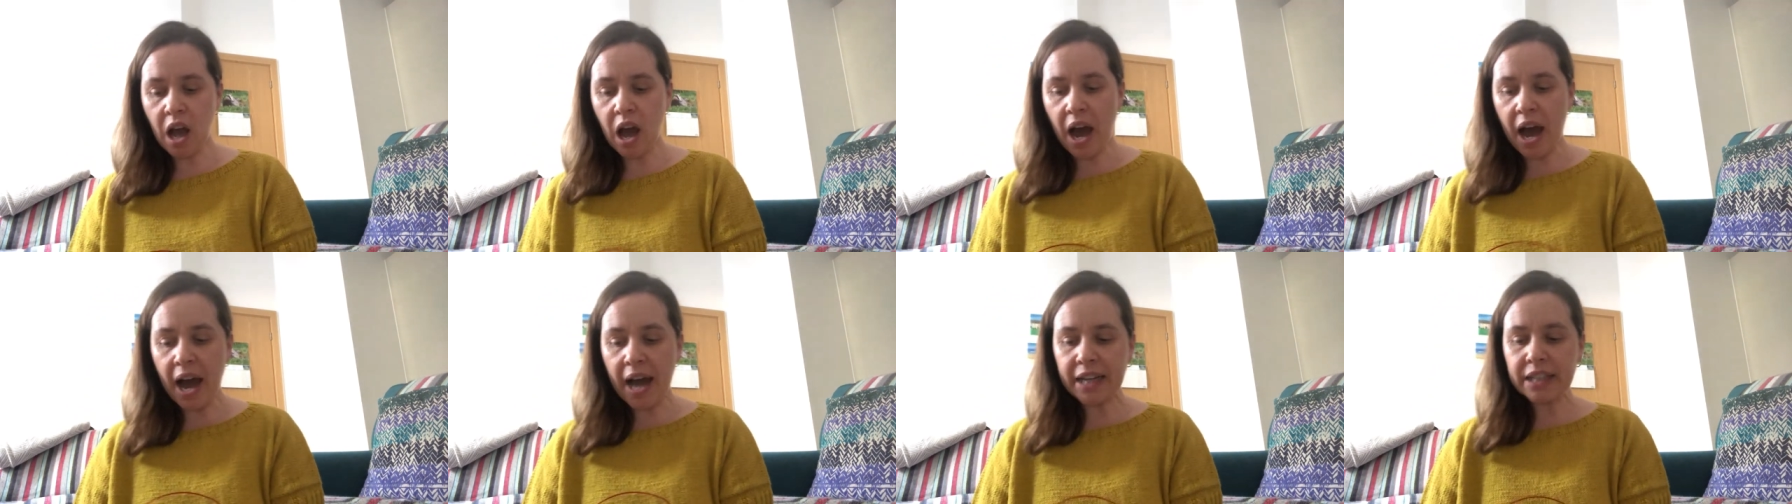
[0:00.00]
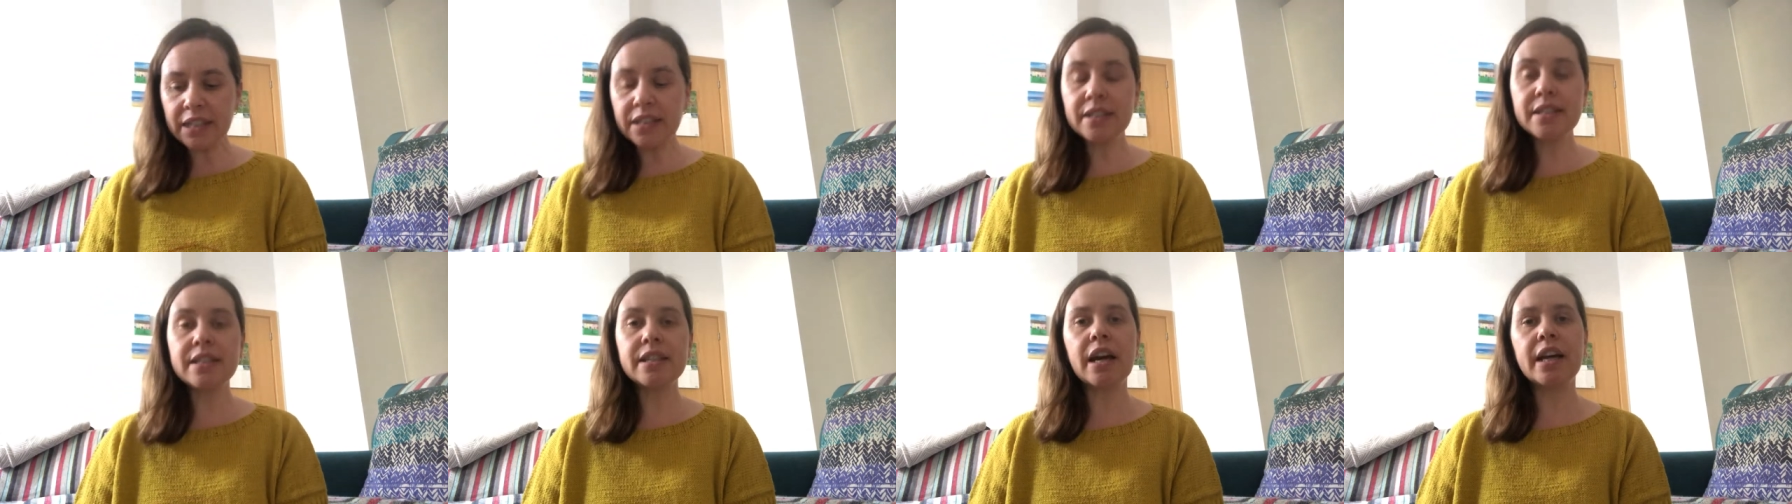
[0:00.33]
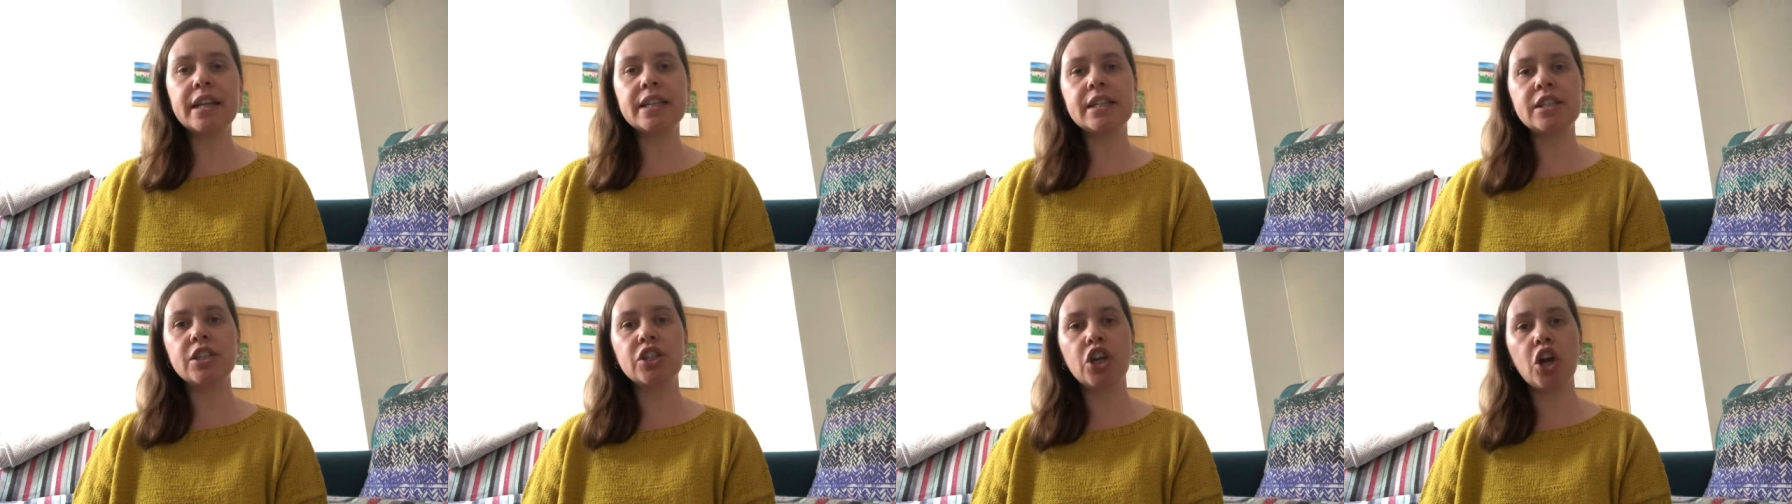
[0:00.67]
I
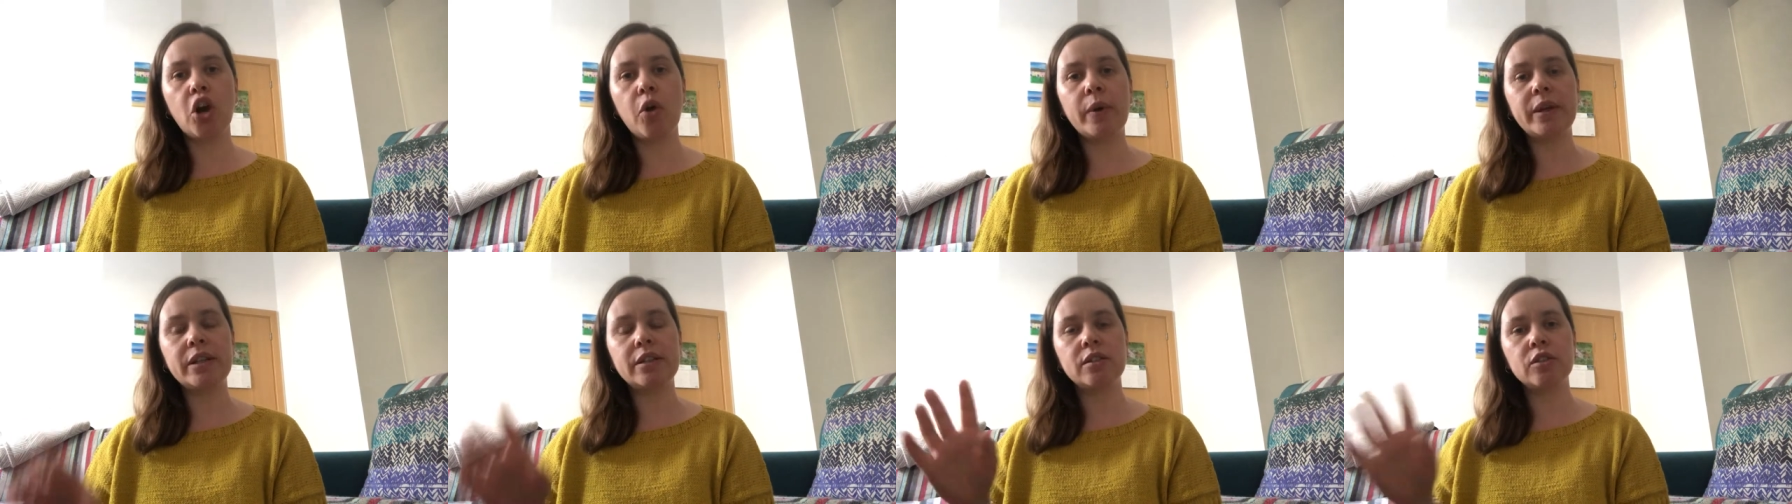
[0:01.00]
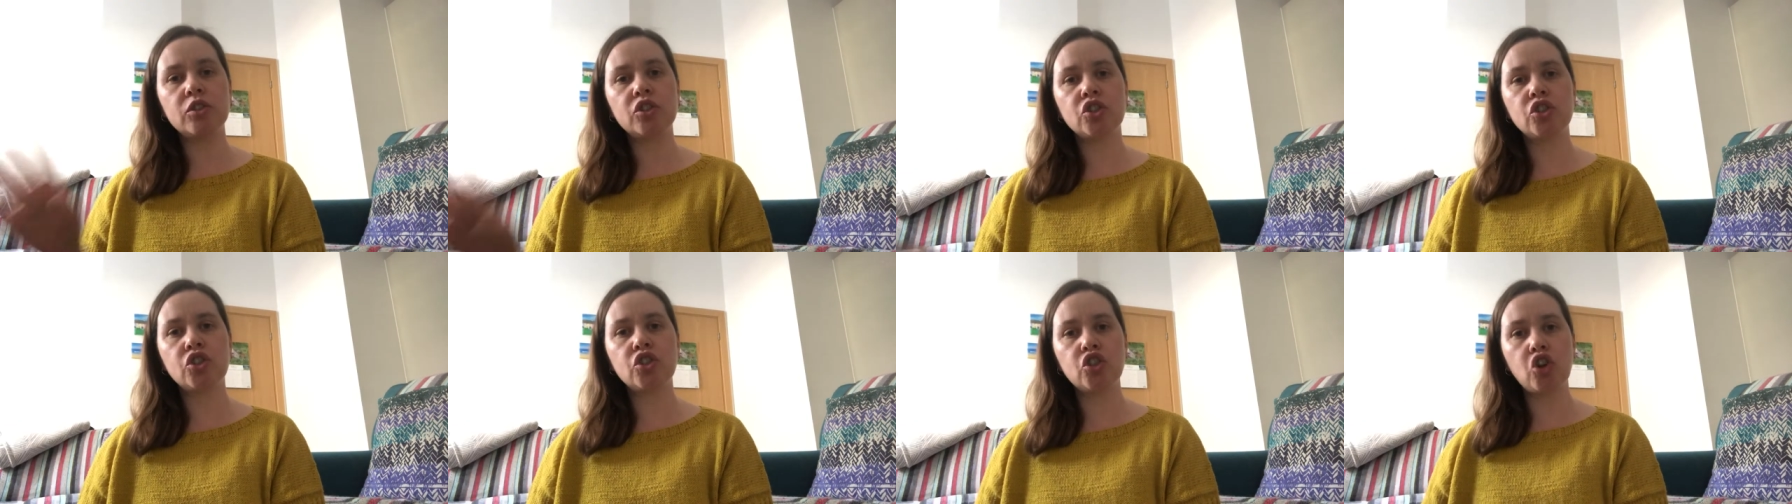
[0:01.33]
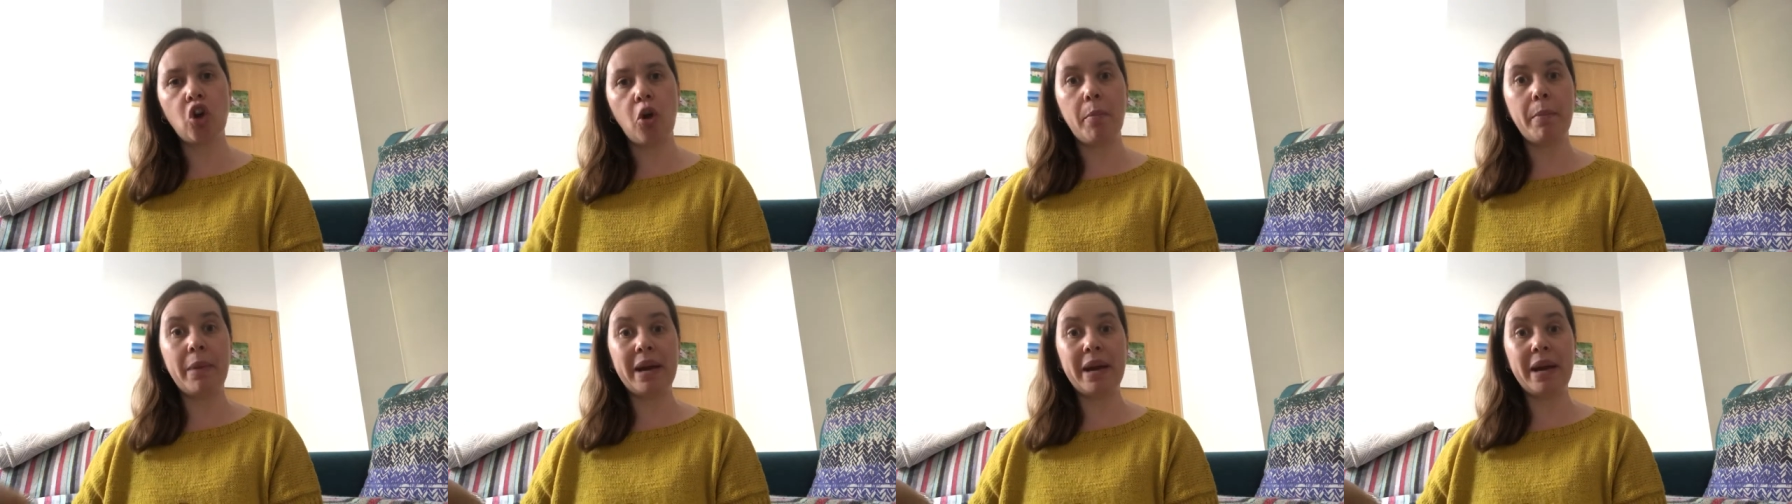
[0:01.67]
decided to go and shop